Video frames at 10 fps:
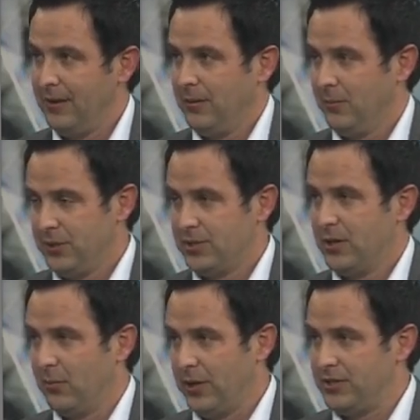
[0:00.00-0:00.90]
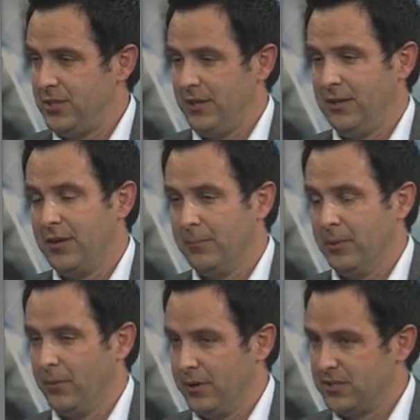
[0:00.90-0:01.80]
we start reaching a number
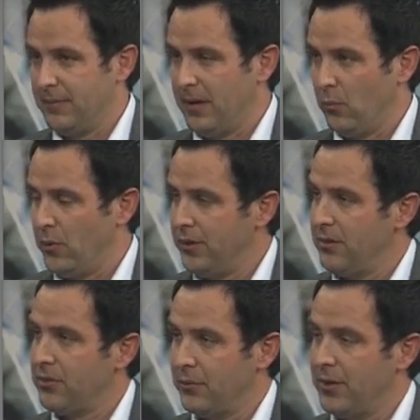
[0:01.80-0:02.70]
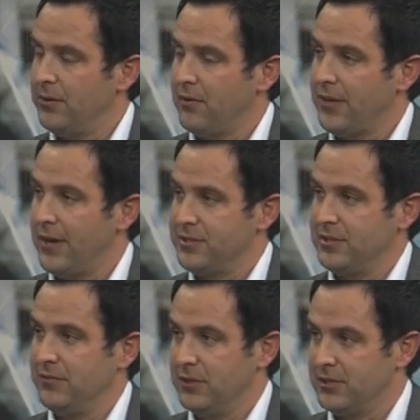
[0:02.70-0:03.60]
where it's about 1 in 300,000
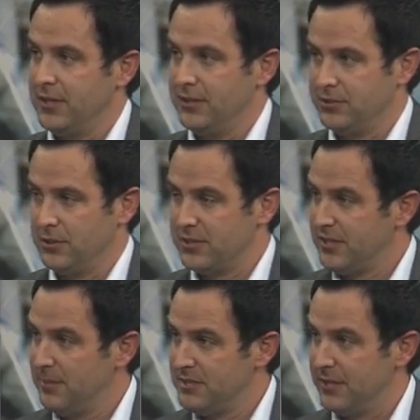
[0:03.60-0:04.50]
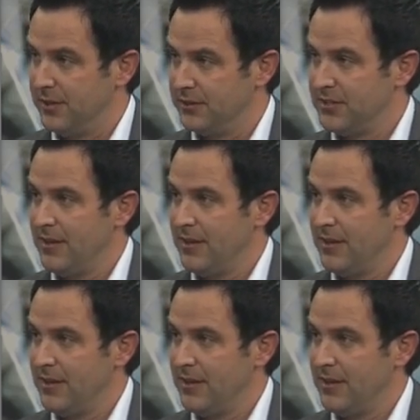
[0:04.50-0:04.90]
of your cells are stem cells.